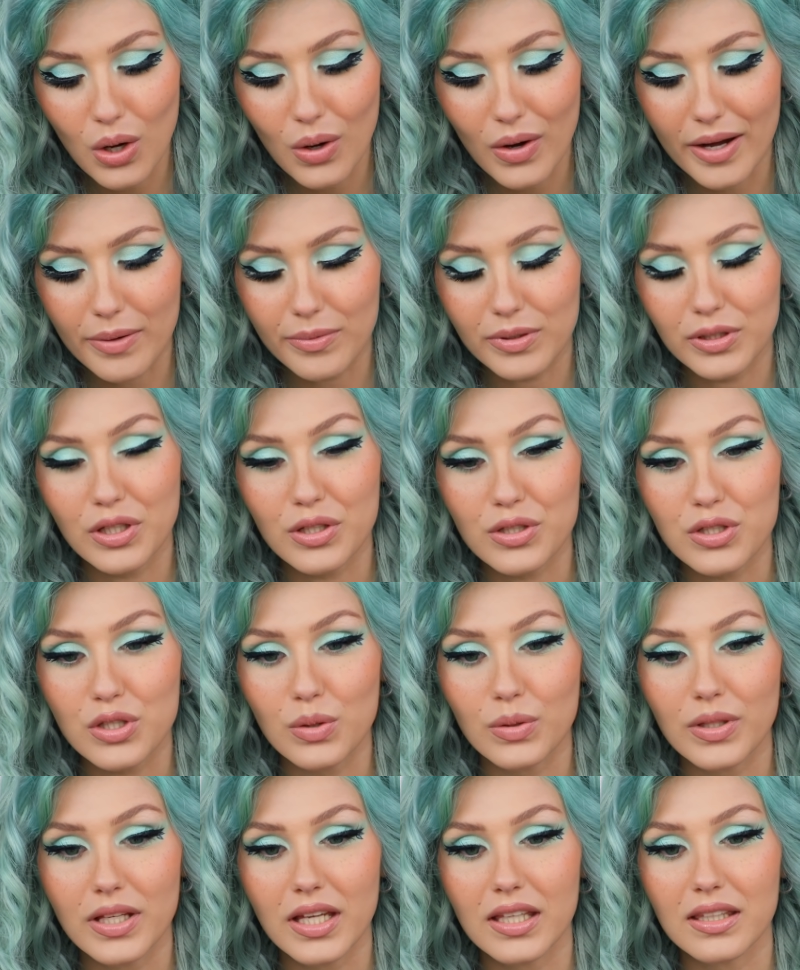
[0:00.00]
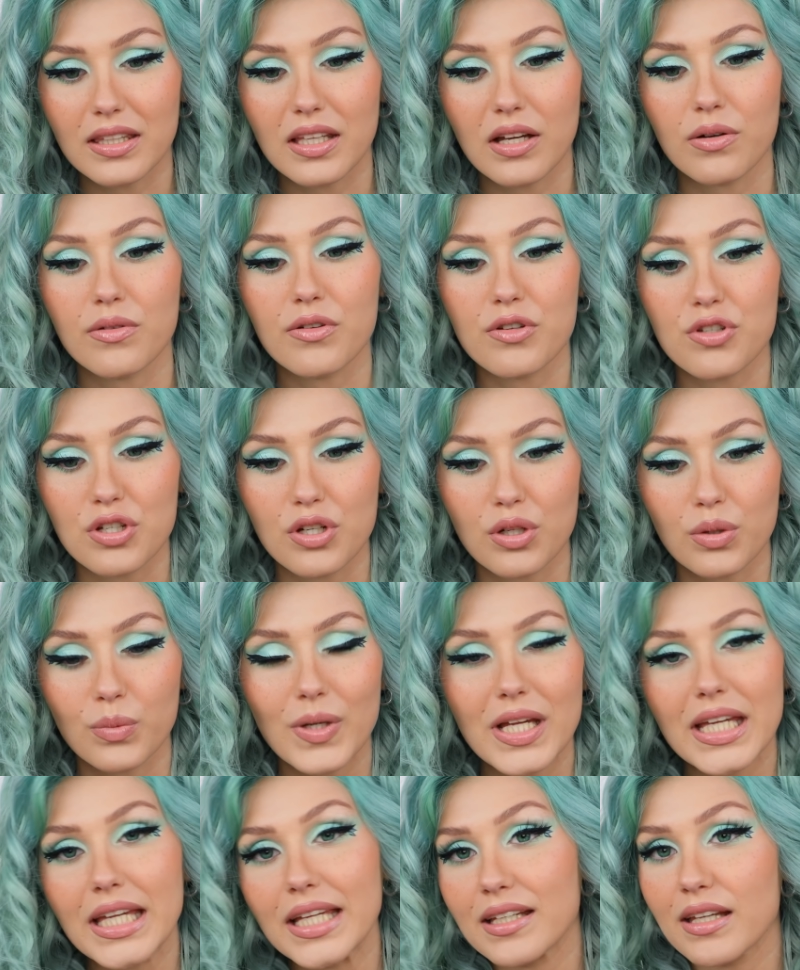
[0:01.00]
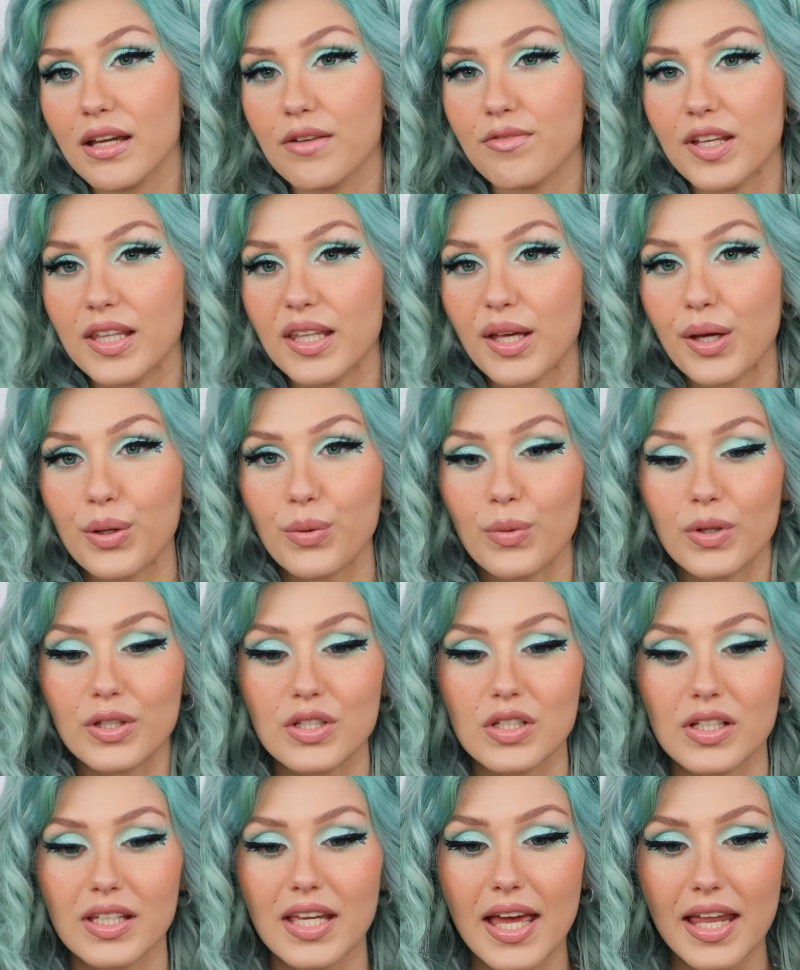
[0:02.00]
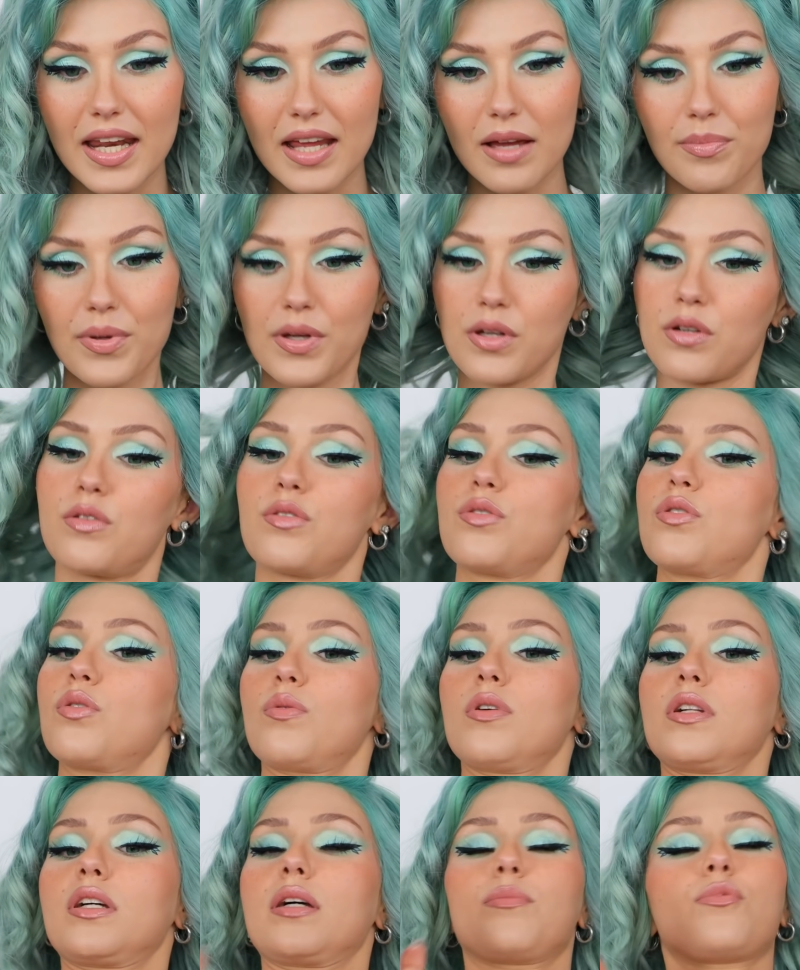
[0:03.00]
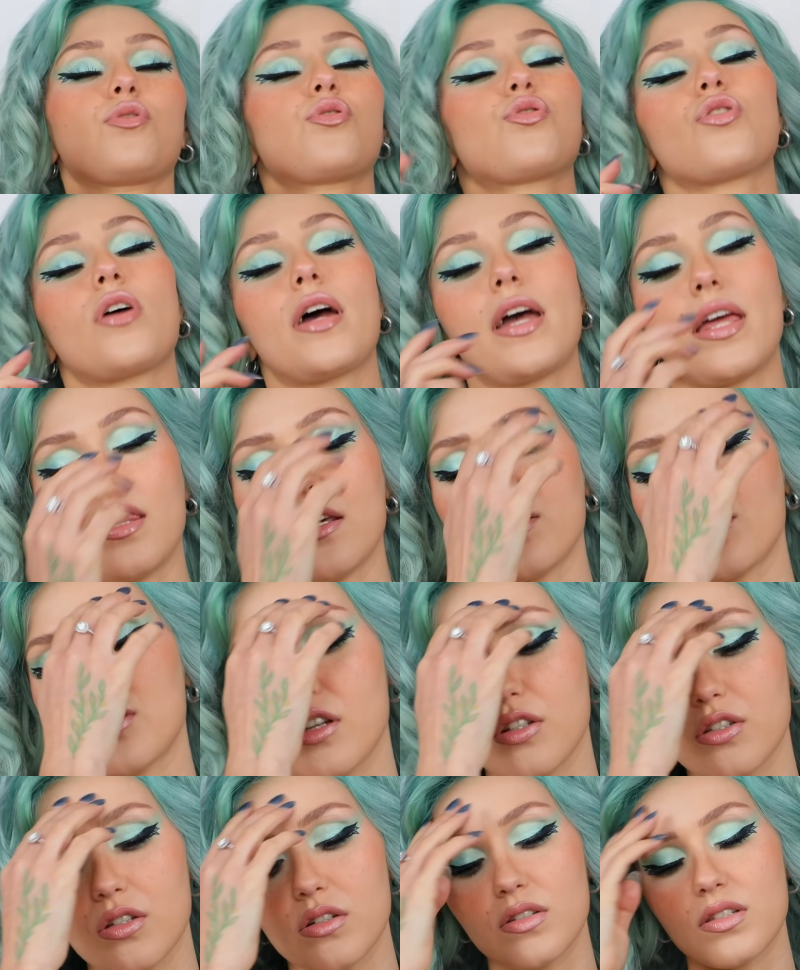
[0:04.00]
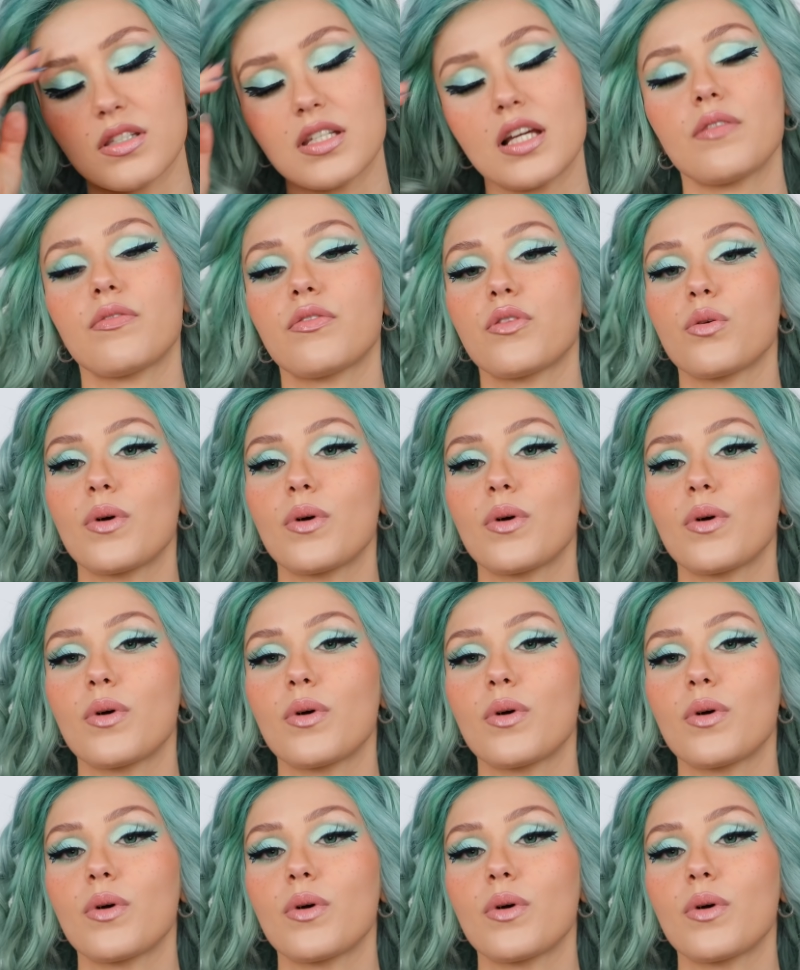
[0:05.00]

I will also link the original wig in the event that you want to get it, but you're also welcome to try this on yourself.